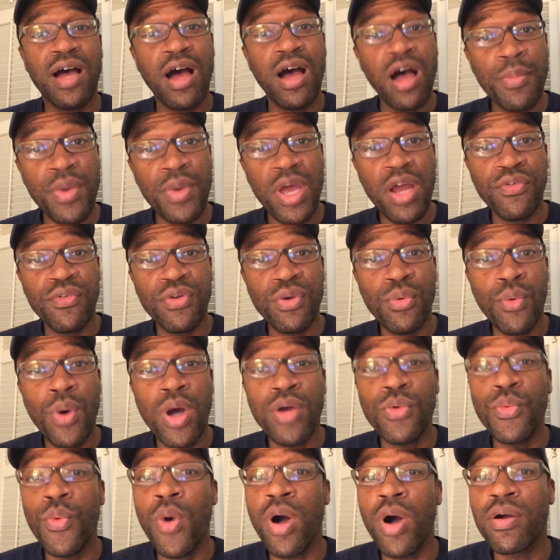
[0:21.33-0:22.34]
up
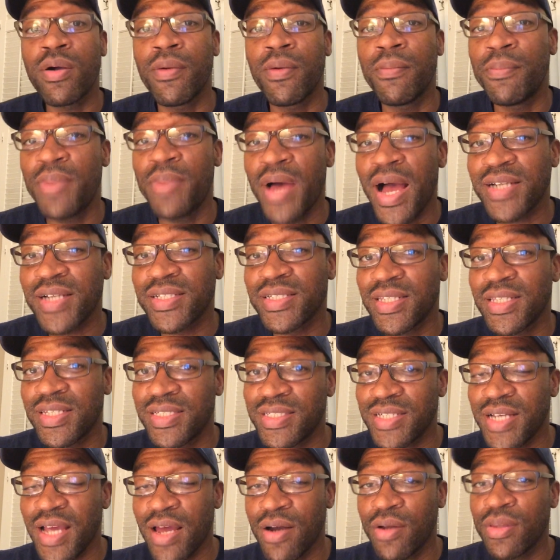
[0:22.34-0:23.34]
everyone welcome back to the
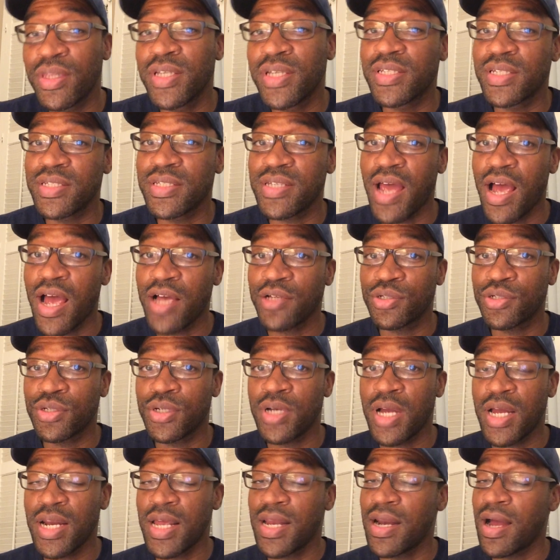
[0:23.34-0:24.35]
channel this is
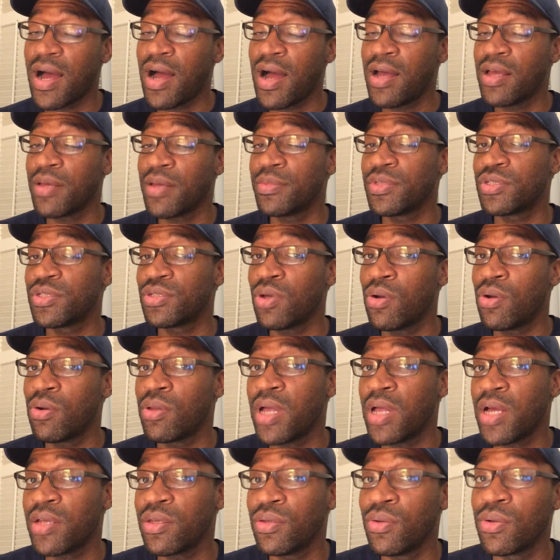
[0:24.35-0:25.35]
astronaut and I am so
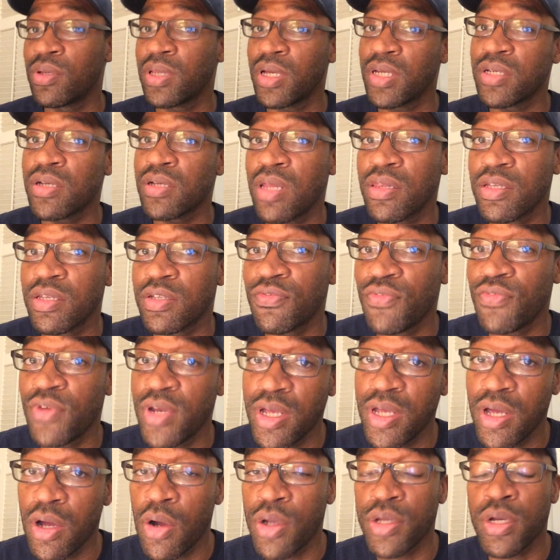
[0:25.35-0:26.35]
glad you clicked on this
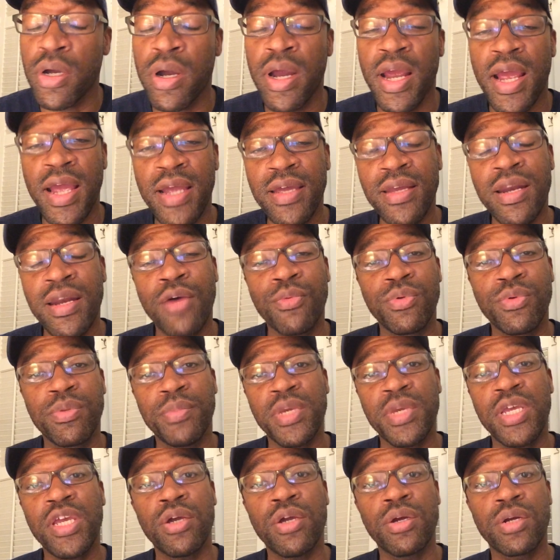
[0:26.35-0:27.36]
video and you're hanging out with
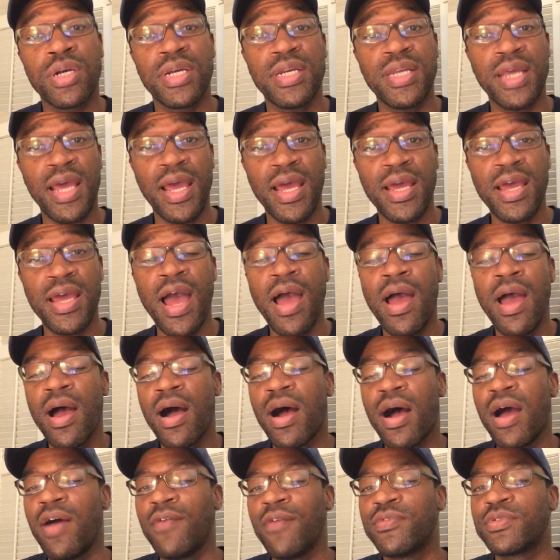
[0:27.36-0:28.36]
me here today
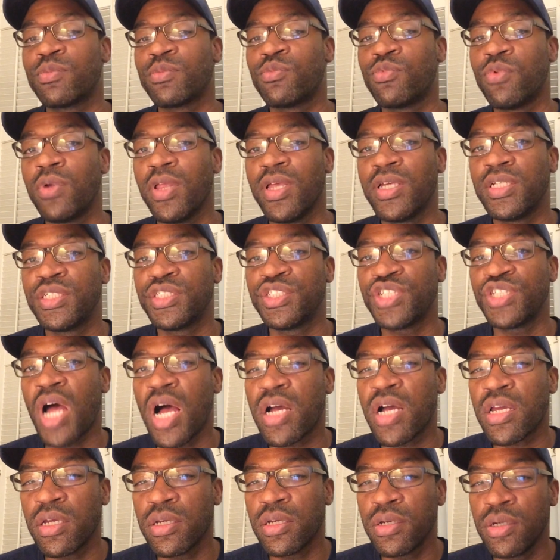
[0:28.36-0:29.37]
I have some really
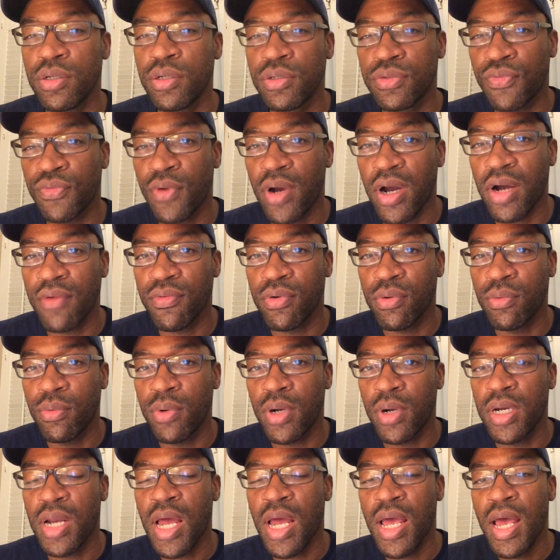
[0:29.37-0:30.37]
shocking news for
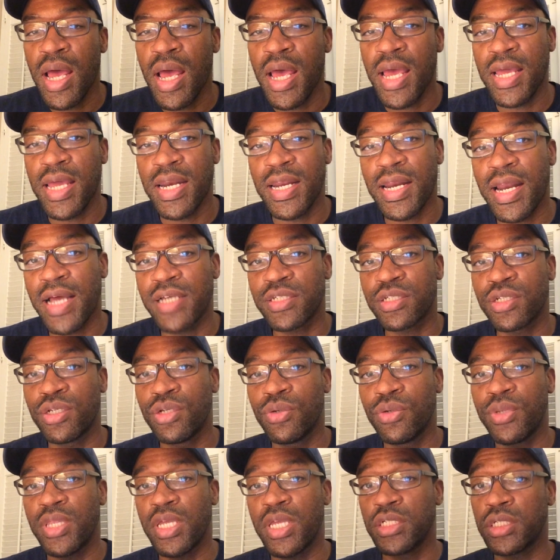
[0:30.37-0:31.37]
everyone and it has to
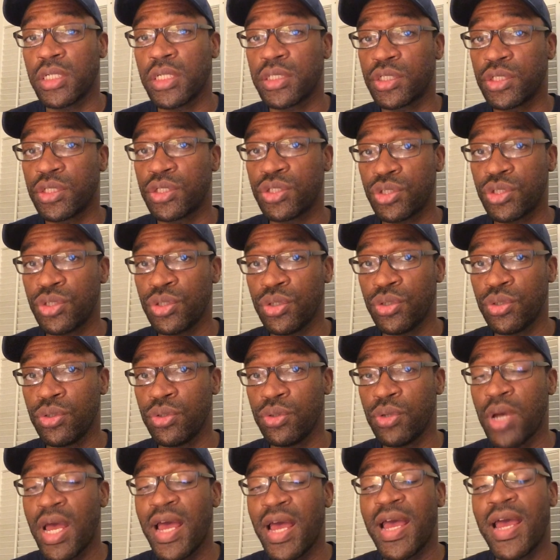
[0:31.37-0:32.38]
do with Injustice
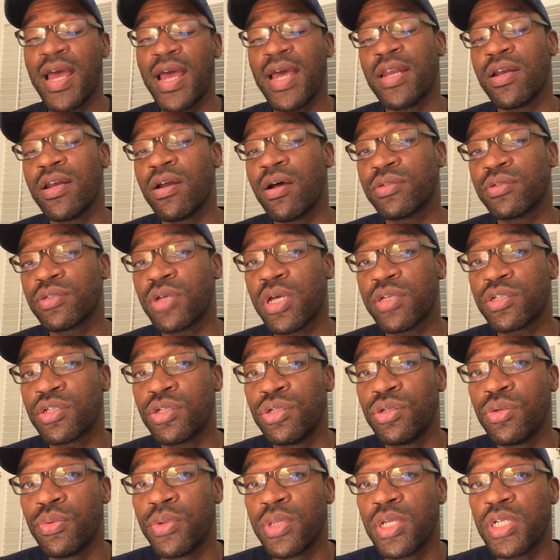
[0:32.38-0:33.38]
2 and it also has to
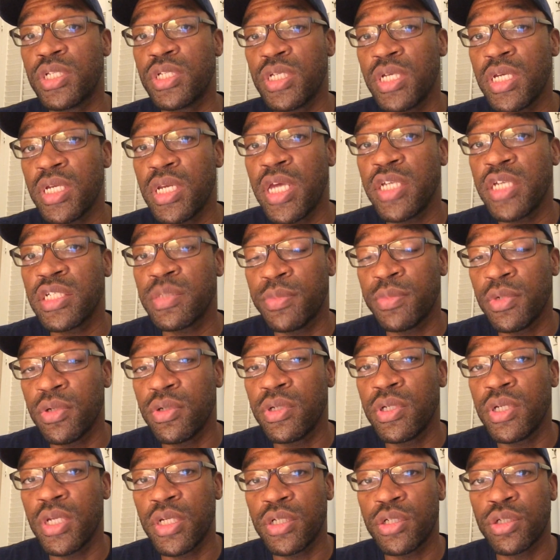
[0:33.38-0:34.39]
do with the Teenage
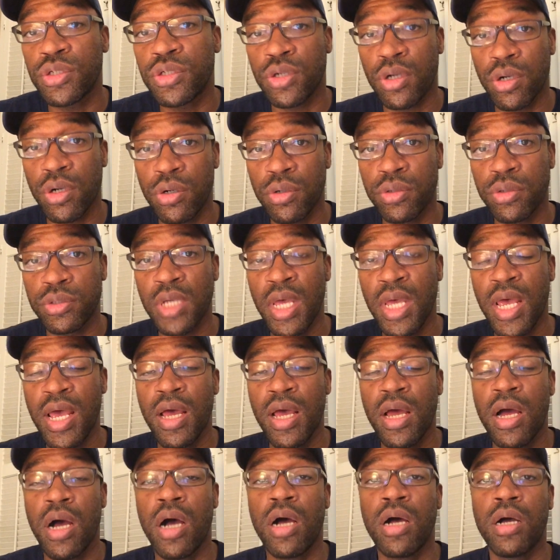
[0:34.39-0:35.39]
Mutant Ninja Turtles
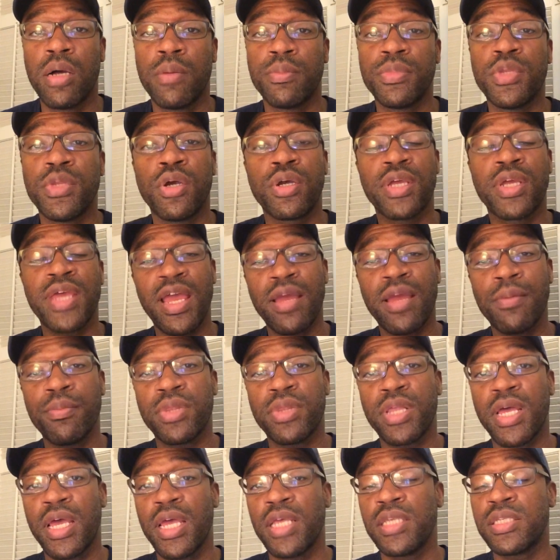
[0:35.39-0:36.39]
um, their
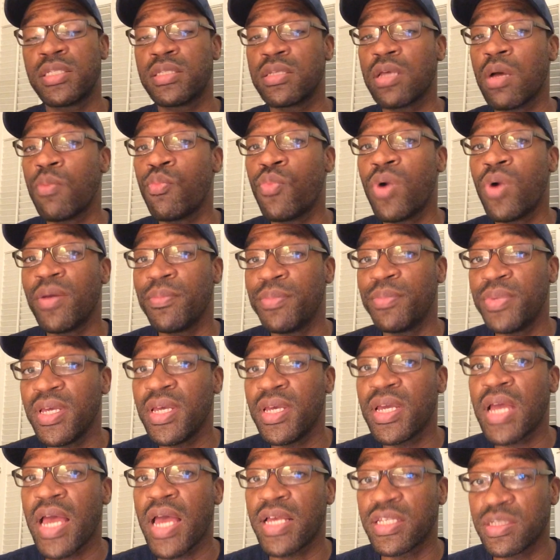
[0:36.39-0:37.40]
gameplay somewhat
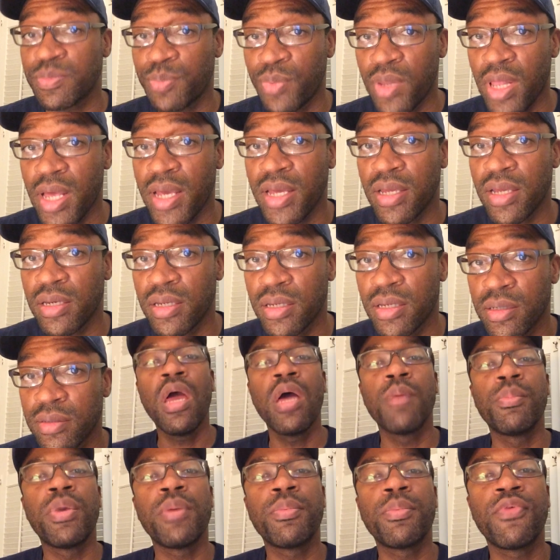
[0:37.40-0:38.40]
being explained
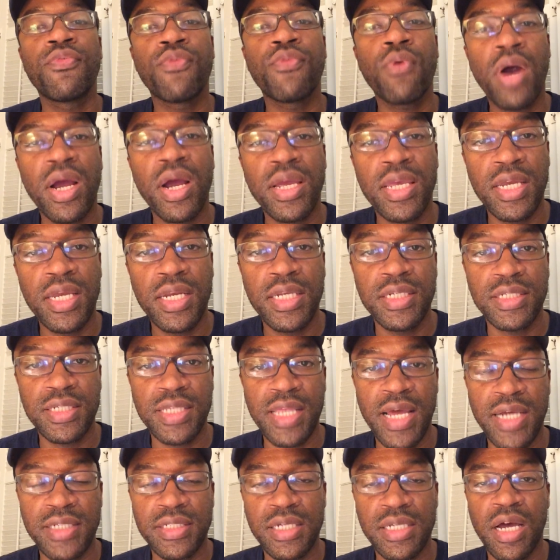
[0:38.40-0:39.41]
but before I get into
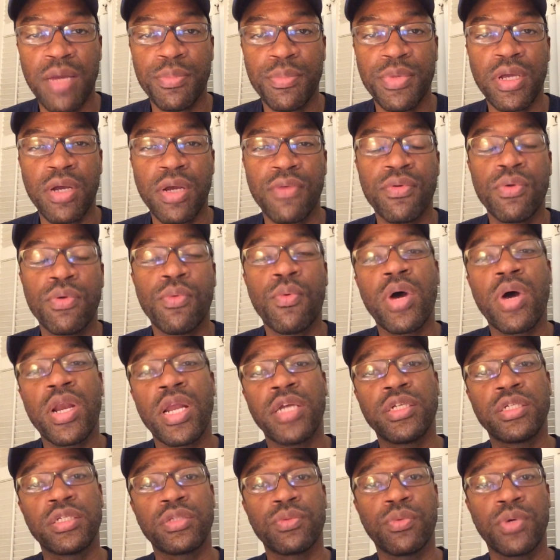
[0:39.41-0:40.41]
that topic everyone,
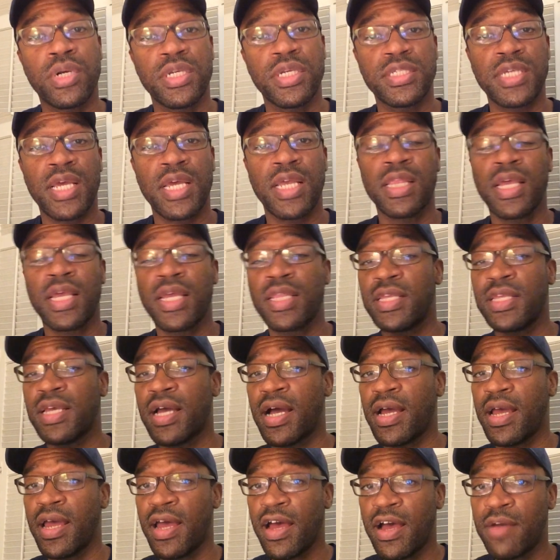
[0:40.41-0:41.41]
I just want to say lately
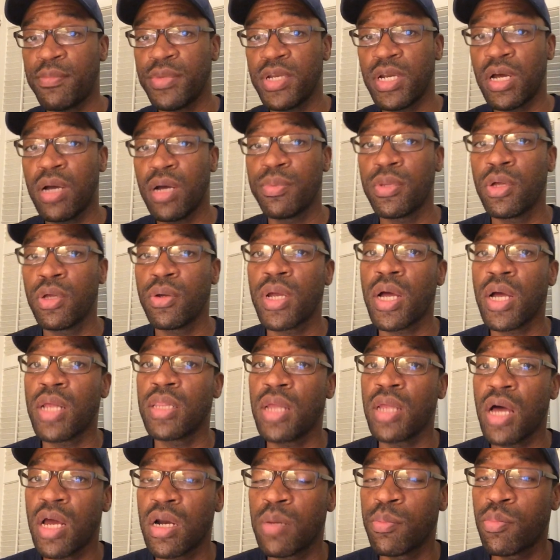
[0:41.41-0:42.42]
I have been uploading a
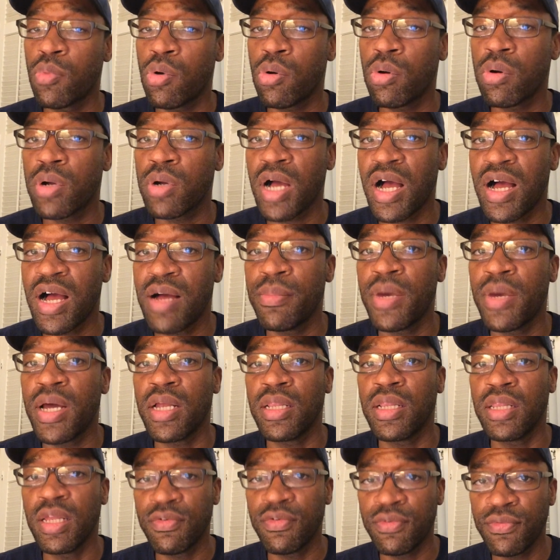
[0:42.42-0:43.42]
lot of Mortal Kombat
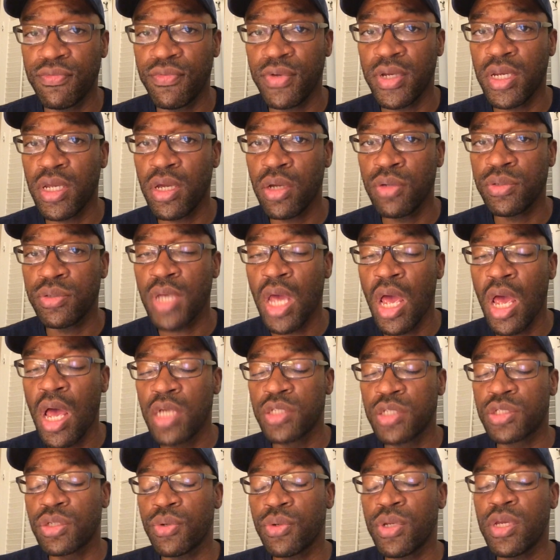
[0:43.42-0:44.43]
11 videos,
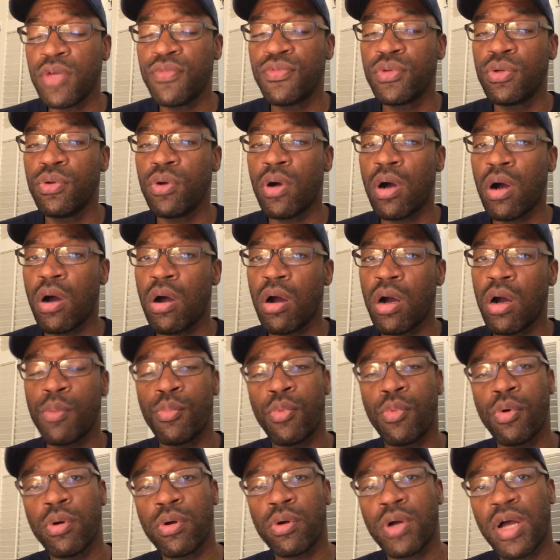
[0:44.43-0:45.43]
so if you are a
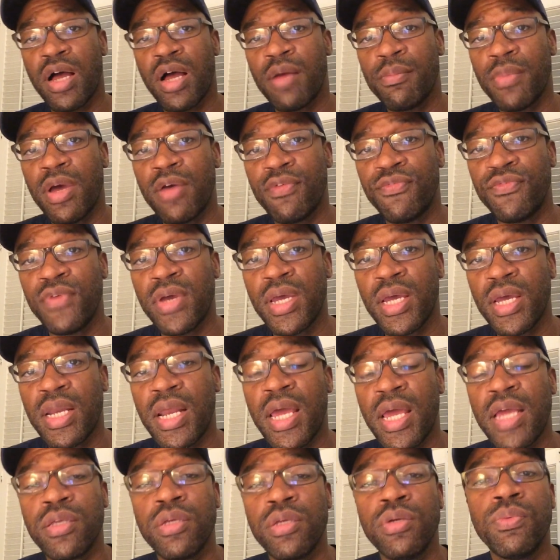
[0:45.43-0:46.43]
Mortal Kombat fan
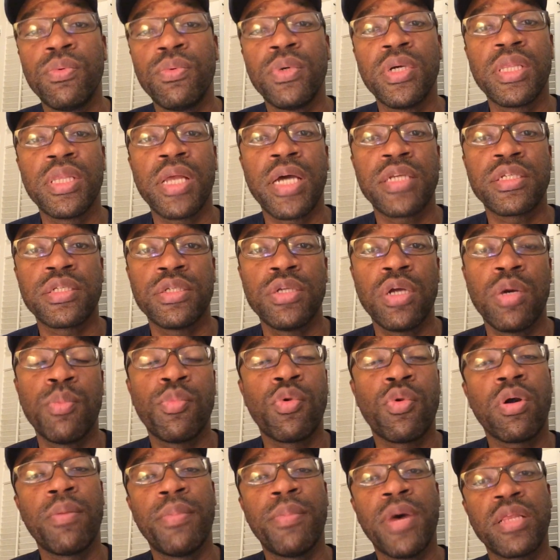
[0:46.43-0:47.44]
and you would like to know
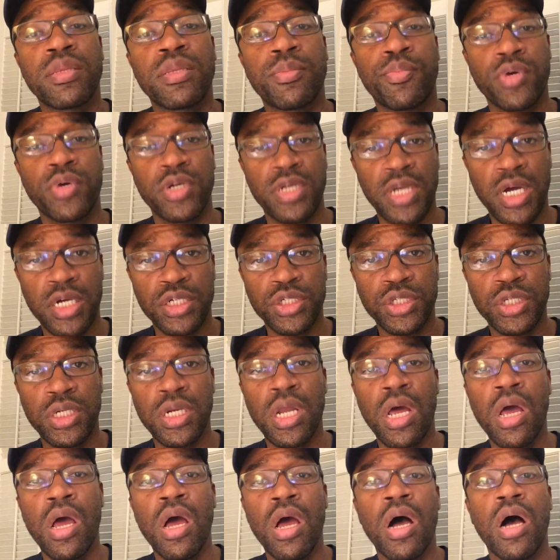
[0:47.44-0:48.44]
more about the
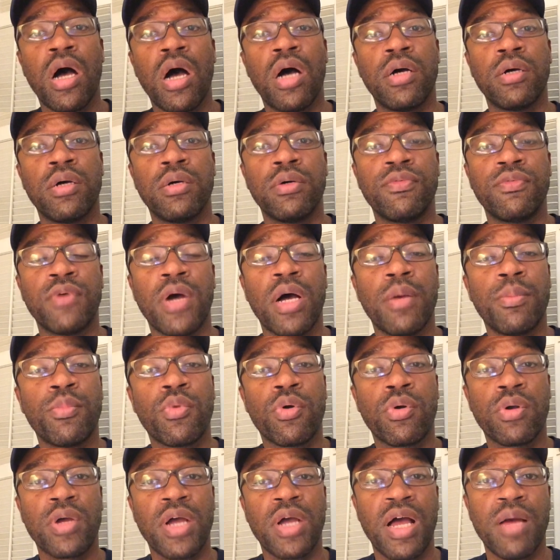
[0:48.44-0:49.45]
production of uh,
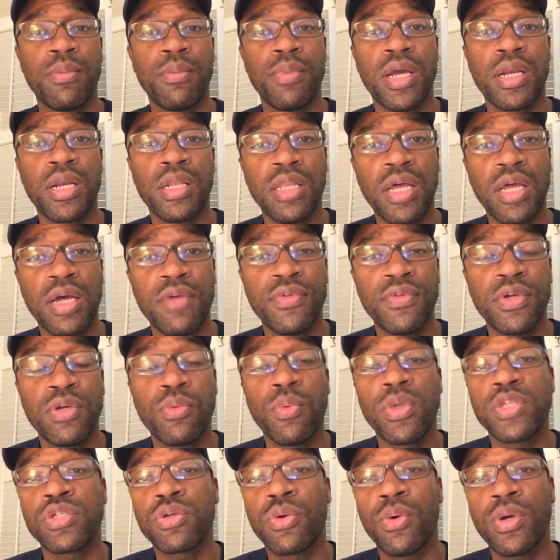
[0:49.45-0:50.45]
Mortal Kombat 11,
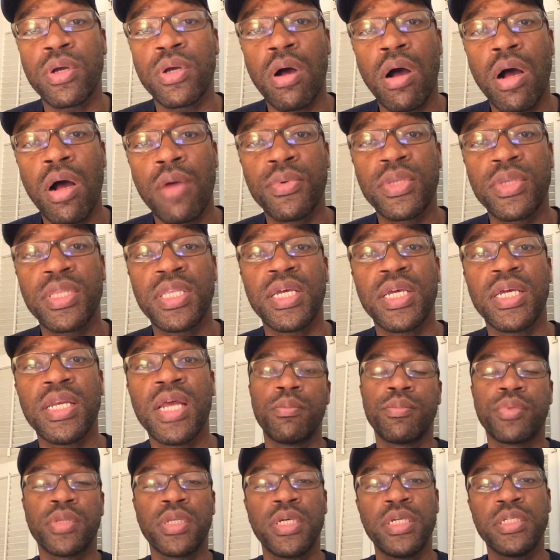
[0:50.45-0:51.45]
what's going on with it,
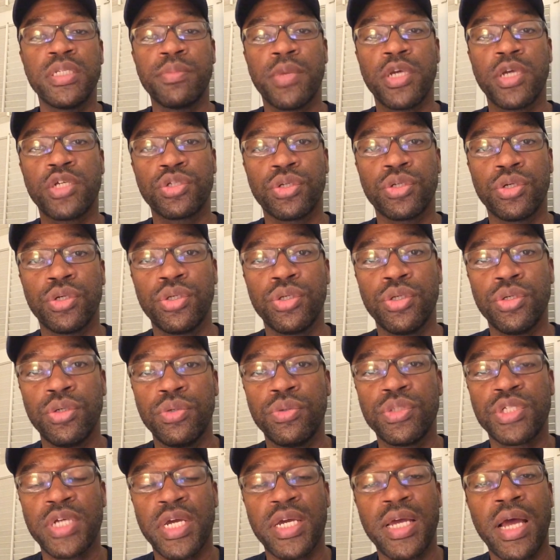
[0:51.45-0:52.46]
please make sure
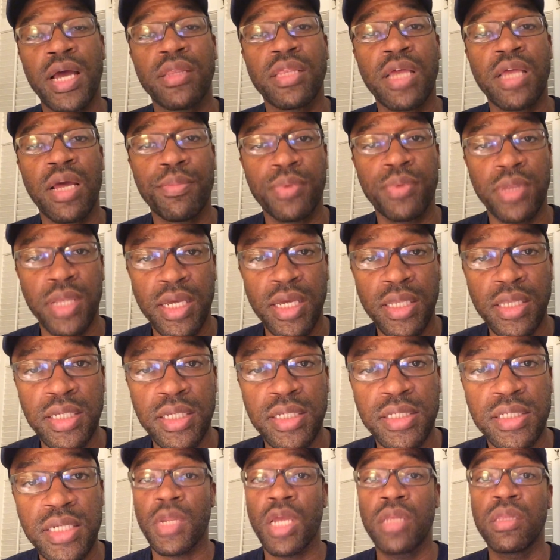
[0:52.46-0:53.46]
you check out that
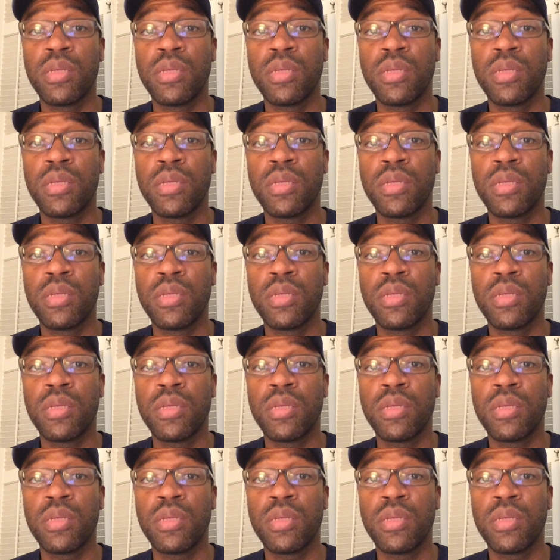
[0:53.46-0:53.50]
playlist.